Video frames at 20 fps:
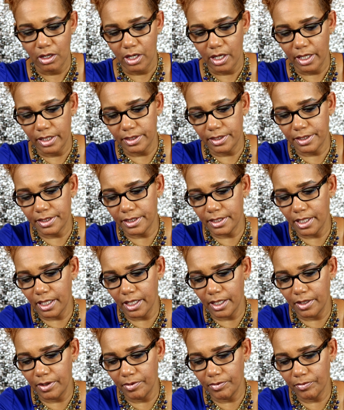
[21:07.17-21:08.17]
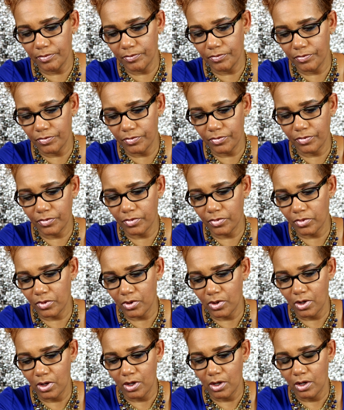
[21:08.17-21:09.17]
and see,
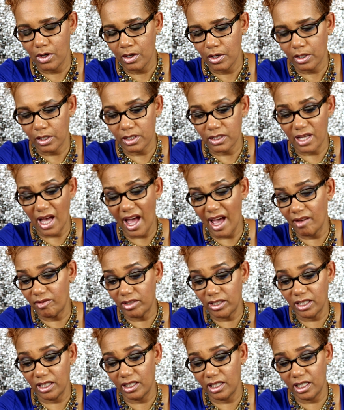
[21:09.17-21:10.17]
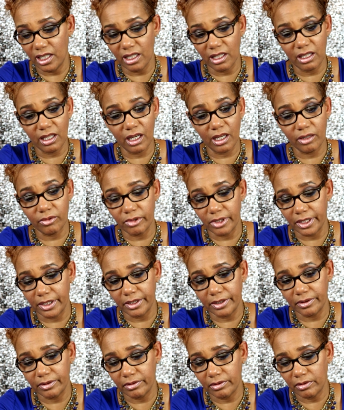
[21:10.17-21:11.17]
because I haven't done anything with
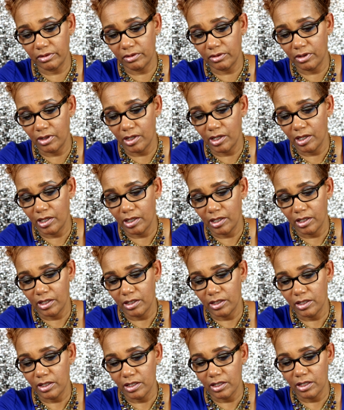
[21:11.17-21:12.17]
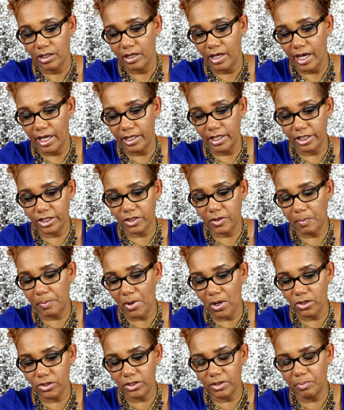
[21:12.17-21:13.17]
it. And they're
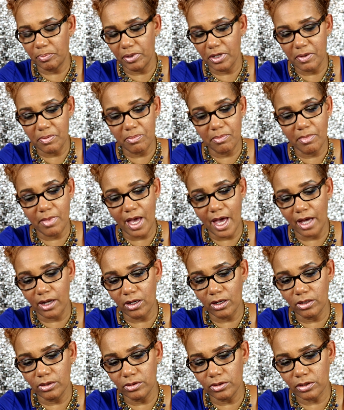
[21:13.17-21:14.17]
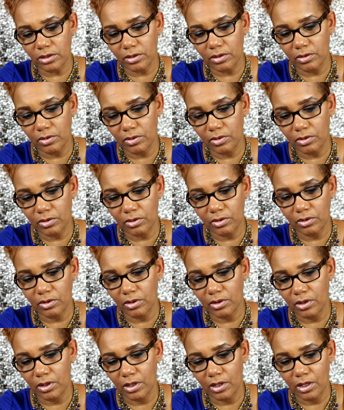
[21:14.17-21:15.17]
supposed to be metals,
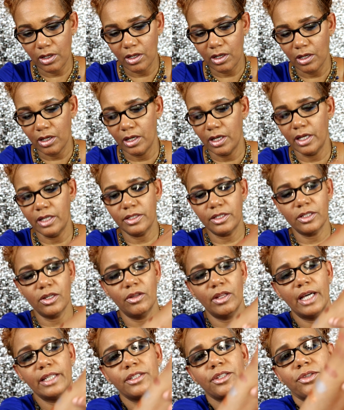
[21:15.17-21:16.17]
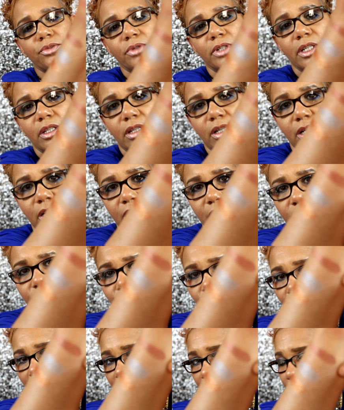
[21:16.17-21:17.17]
and so that's 3 of the
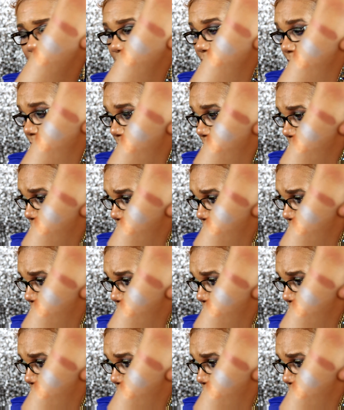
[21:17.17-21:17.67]
colors right there.